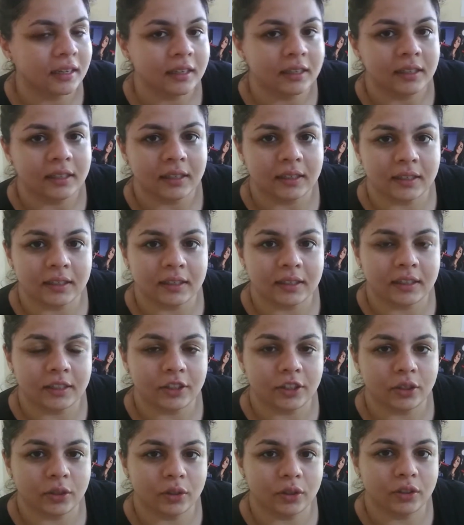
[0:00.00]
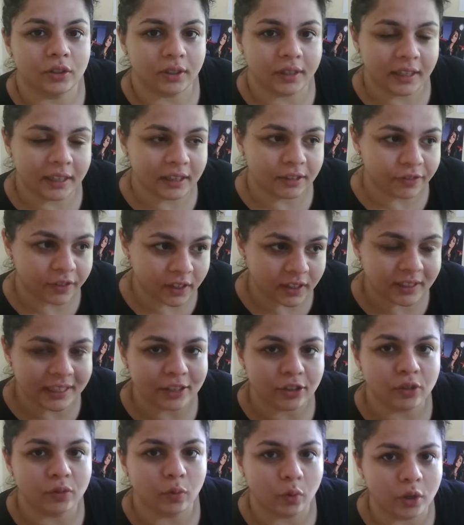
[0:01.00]
uh, so today the first
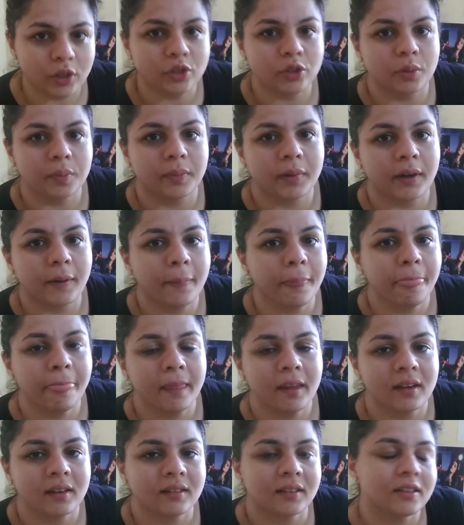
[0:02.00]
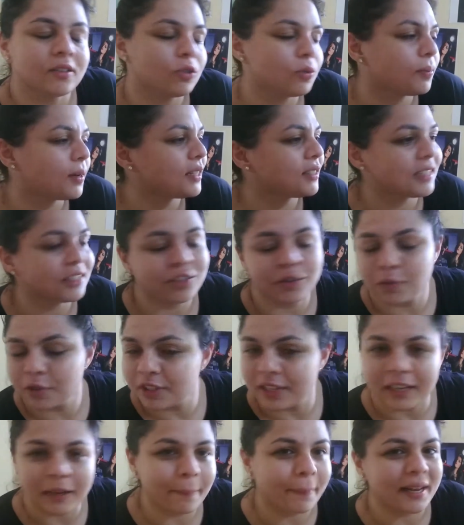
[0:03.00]
session was Zumba. The Zumba session was
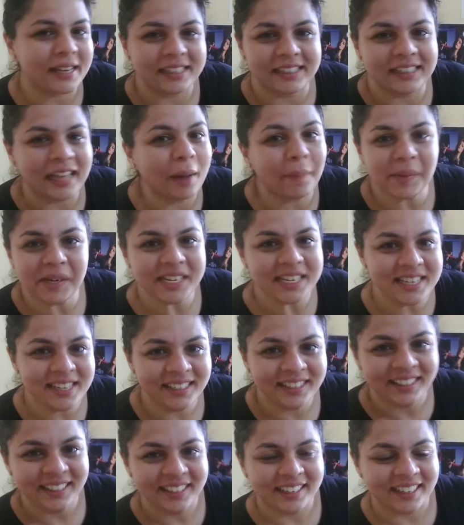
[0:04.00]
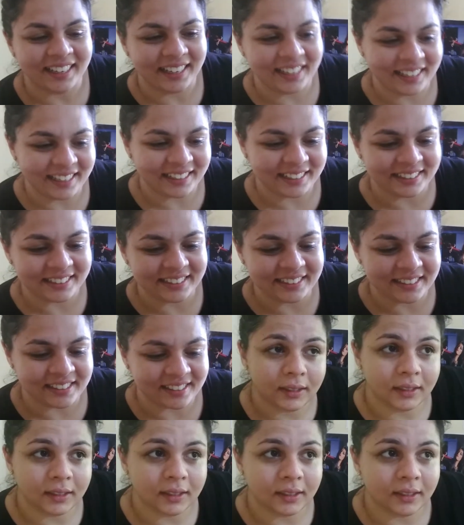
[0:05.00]
taken by Damini and
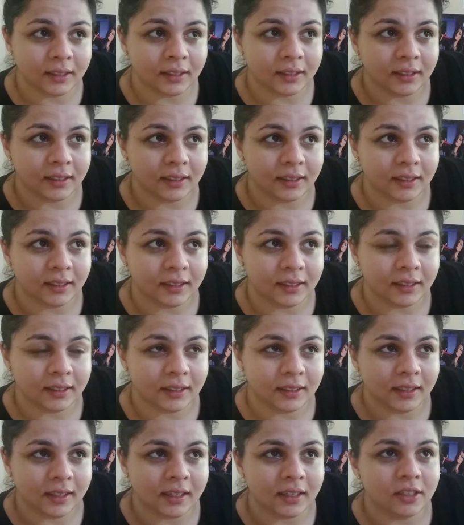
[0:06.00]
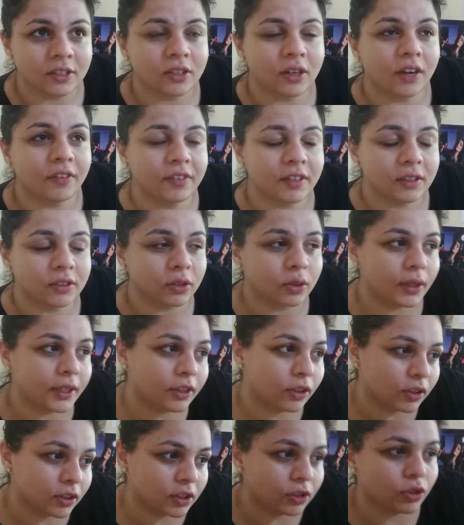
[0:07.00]
uh, so after, so I
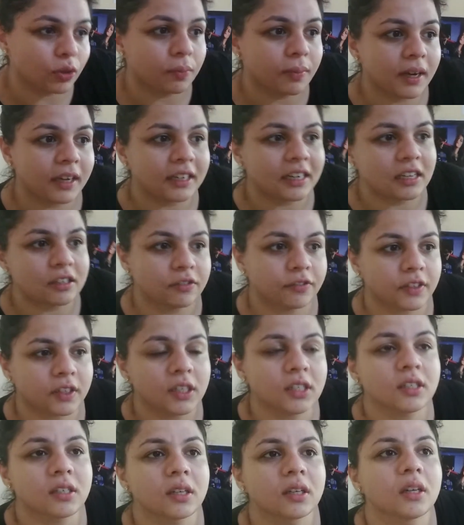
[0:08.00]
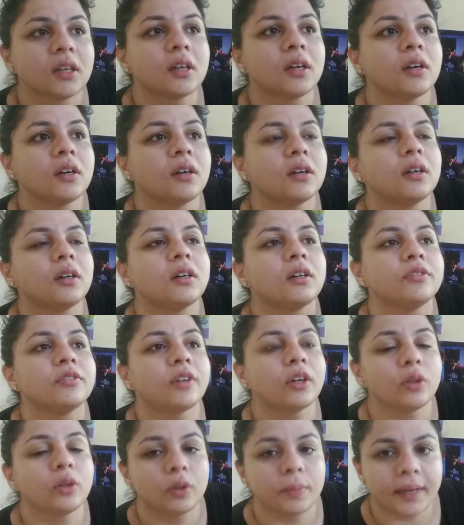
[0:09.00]
took the Zumba class first uh,
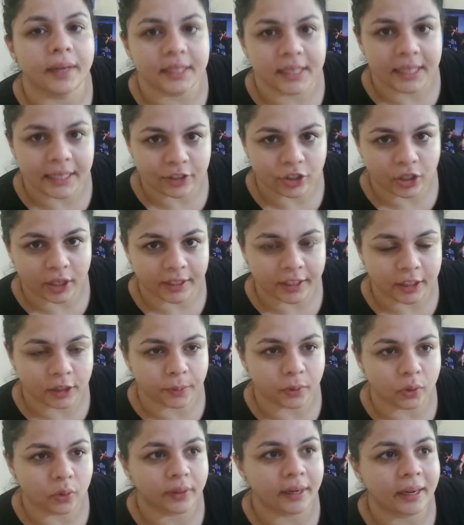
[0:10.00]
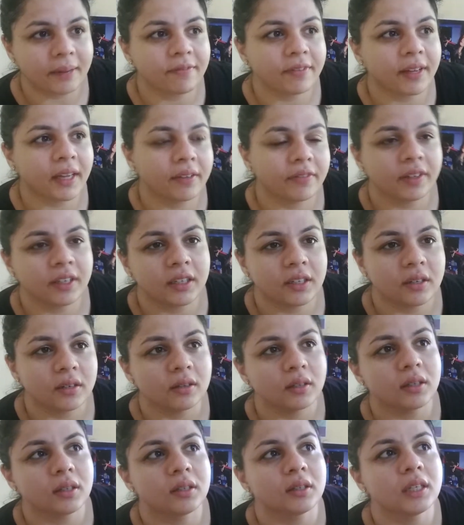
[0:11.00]
followed by the HRX program where we
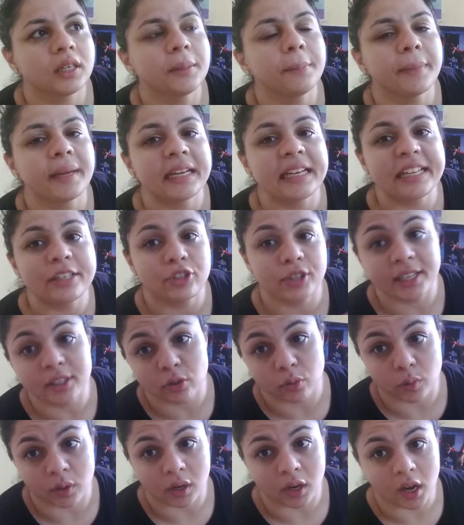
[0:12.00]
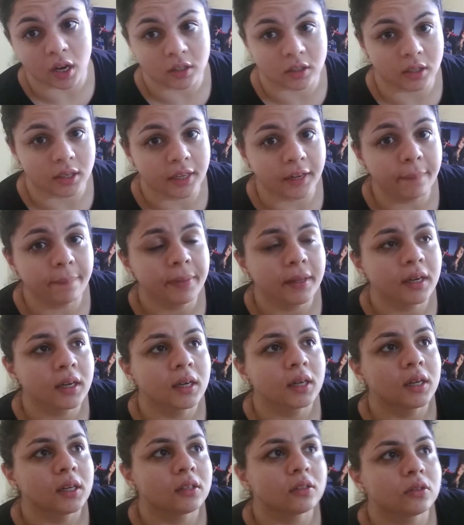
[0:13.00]
did mainly chest workout today.
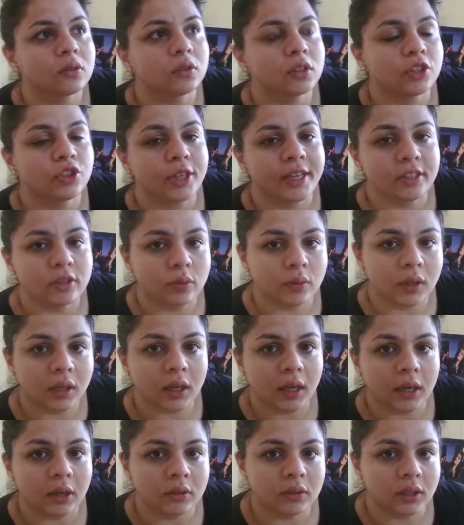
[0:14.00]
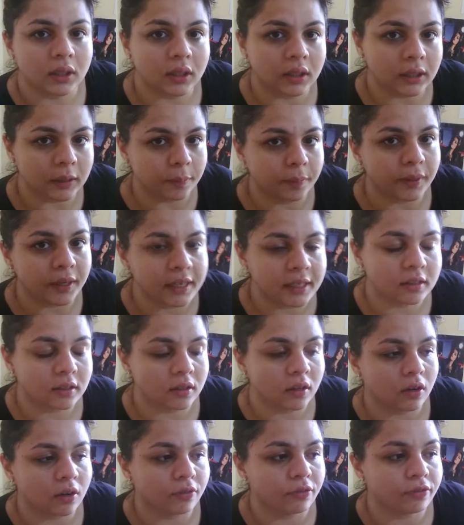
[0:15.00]
So the chest workout uh, comprised
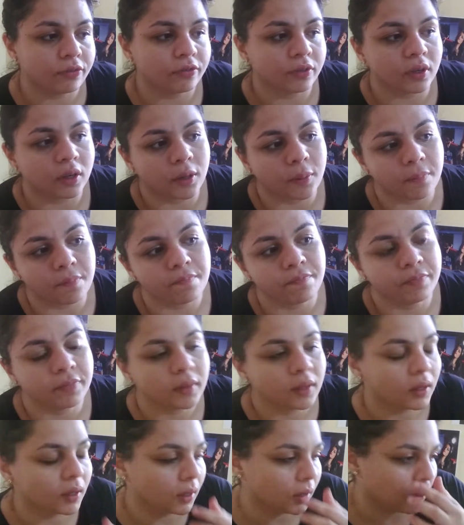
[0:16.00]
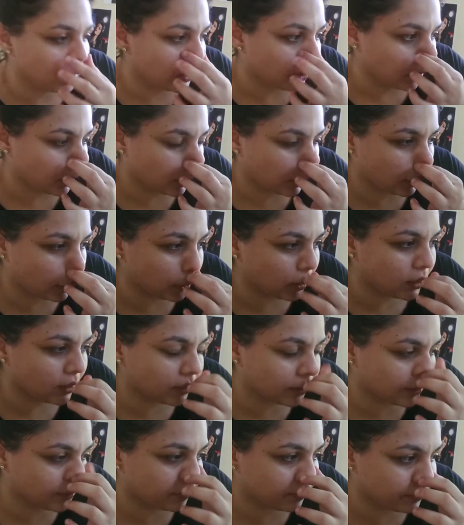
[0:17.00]
of um,
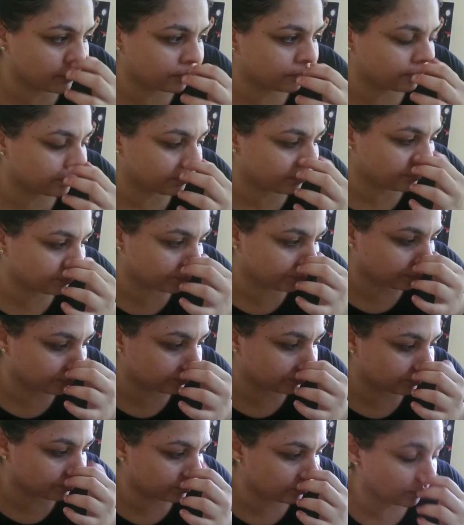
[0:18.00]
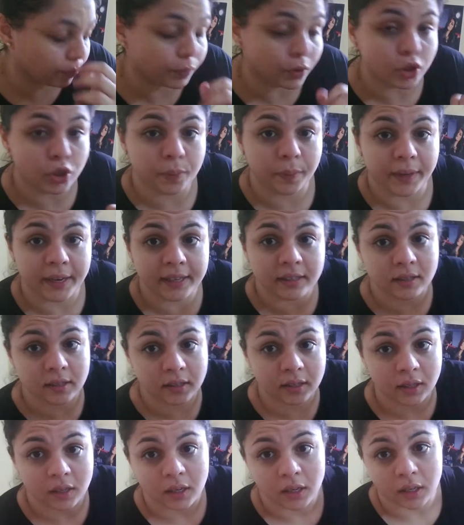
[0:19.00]
uh, push
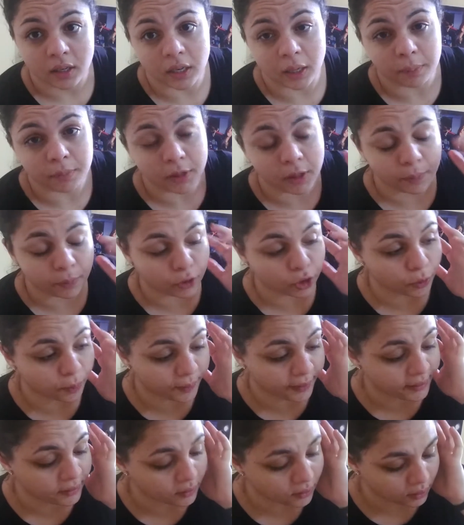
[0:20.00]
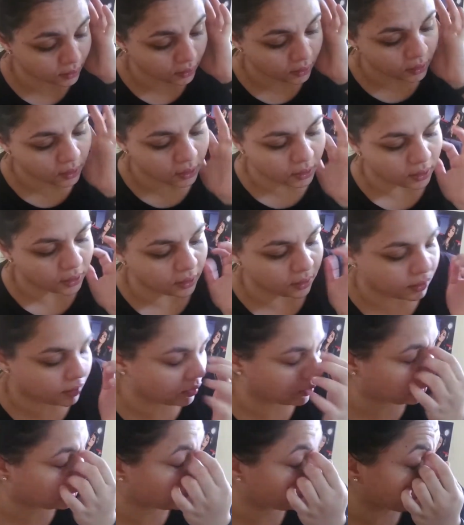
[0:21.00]
press, dumbbell push press.
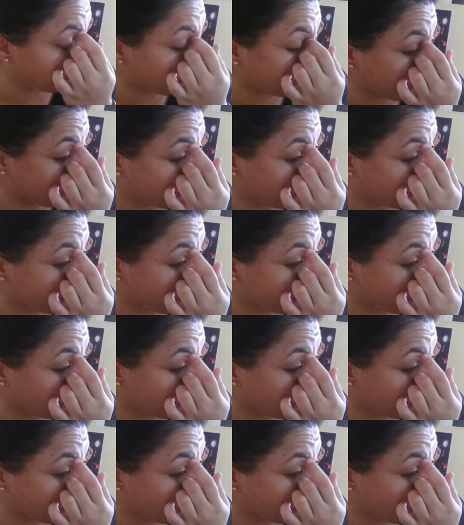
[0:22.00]
Um, then